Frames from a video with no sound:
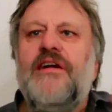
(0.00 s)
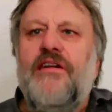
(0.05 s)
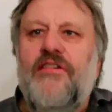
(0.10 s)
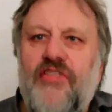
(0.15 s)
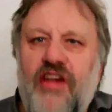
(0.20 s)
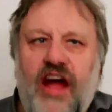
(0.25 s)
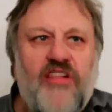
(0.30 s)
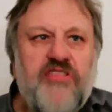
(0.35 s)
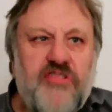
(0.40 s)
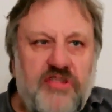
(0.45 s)

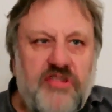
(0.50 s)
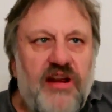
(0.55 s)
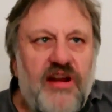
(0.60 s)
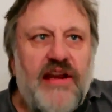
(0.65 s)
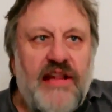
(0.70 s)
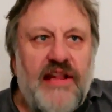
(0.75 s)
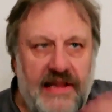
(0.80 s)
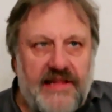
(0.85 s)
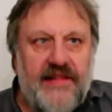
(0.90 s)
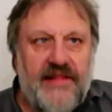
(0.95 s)

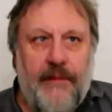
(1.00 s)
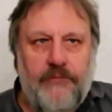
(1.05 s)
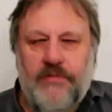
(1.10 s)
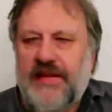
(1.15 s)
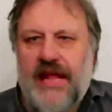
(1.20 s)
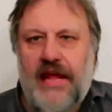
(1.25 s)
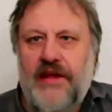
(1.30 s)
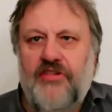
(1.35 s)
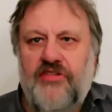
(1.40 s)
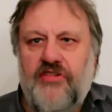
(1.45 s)
nationalist
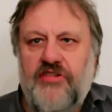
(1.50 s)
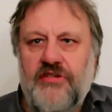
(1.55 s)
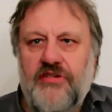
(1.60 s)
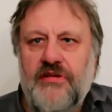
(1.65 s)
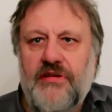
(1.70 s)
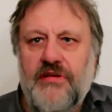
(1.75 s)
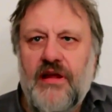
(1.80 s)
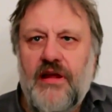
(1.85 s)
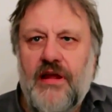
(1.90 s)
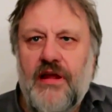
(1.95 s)

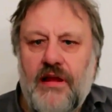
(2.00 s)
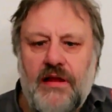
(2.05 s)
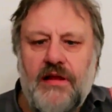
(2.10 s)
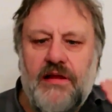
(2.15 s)
temptation.